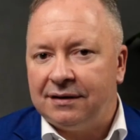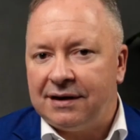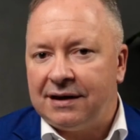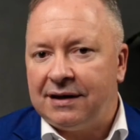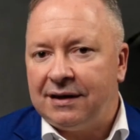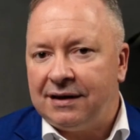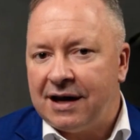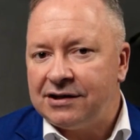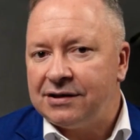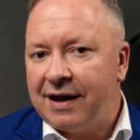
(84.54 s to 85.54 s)
The
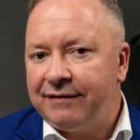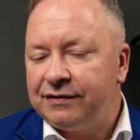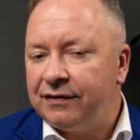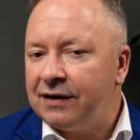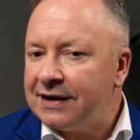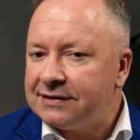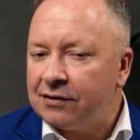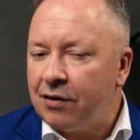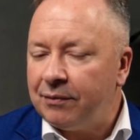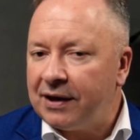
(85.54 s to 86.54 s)
national average for LASIK
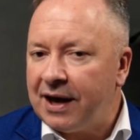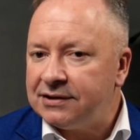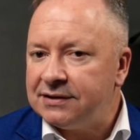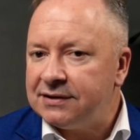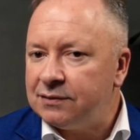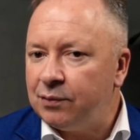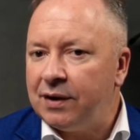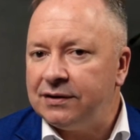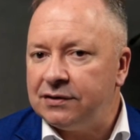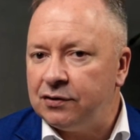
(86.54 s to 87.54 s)
complications is
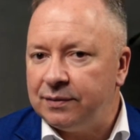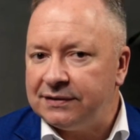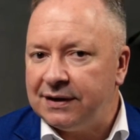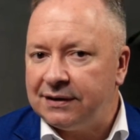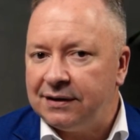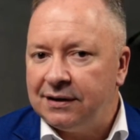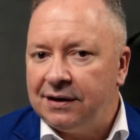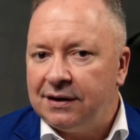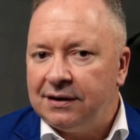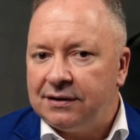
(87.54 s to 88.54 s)
1-2%.
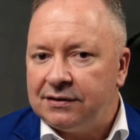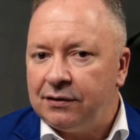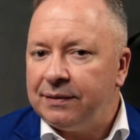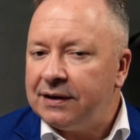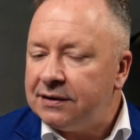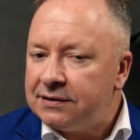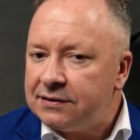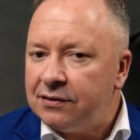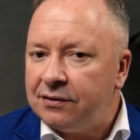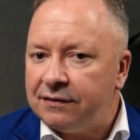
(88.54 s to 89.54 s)
So be
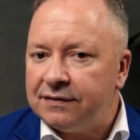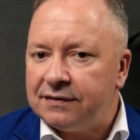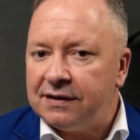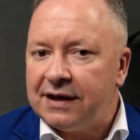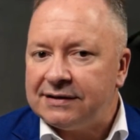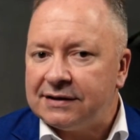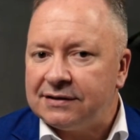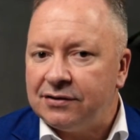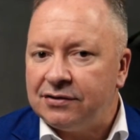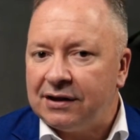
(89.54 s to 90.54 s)
concerned if a LASIK
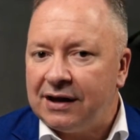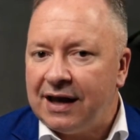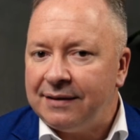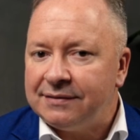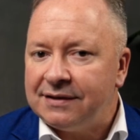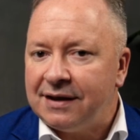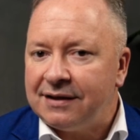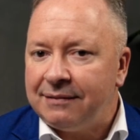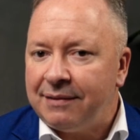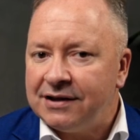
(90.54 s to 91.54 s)
surgeon claims that
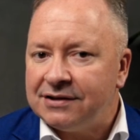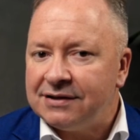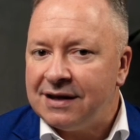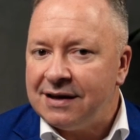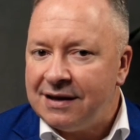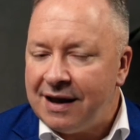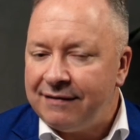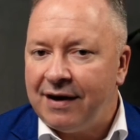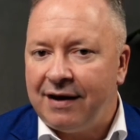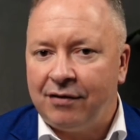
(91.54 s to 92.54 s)
their patients
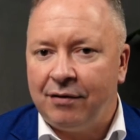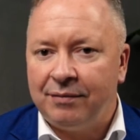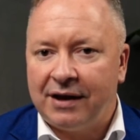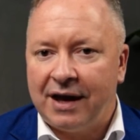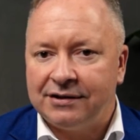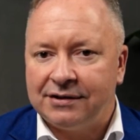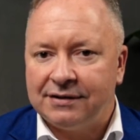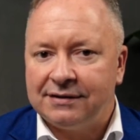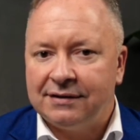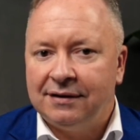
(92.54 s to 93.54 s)
never have
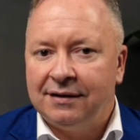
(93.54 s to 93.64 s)
complications.